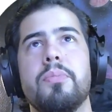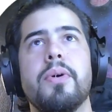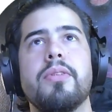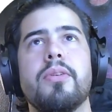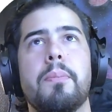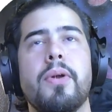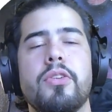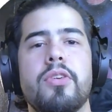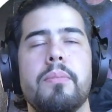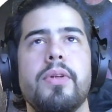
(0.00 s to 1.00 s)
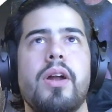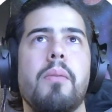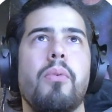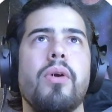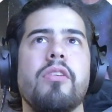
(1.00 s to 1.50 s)
But to put it simply, an
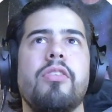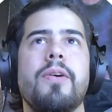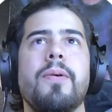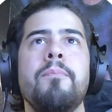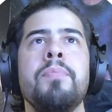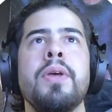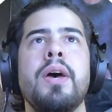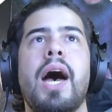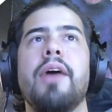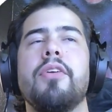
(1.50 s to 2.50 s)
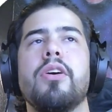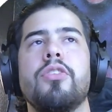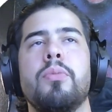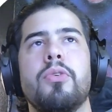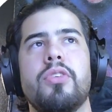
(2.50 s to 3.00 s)
onboarding funnel, after a
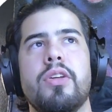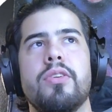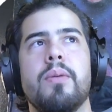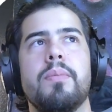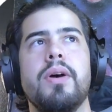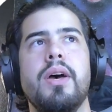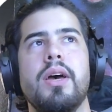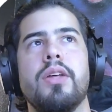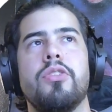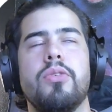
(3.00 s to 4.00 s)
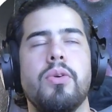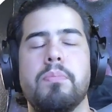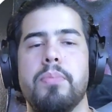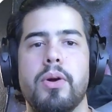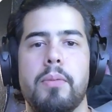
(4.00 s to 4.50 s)
customer signs up, it's you
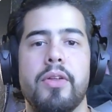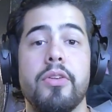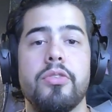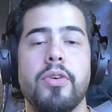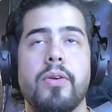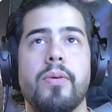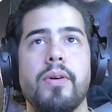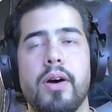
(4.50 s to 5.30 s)
put them onto this funnel.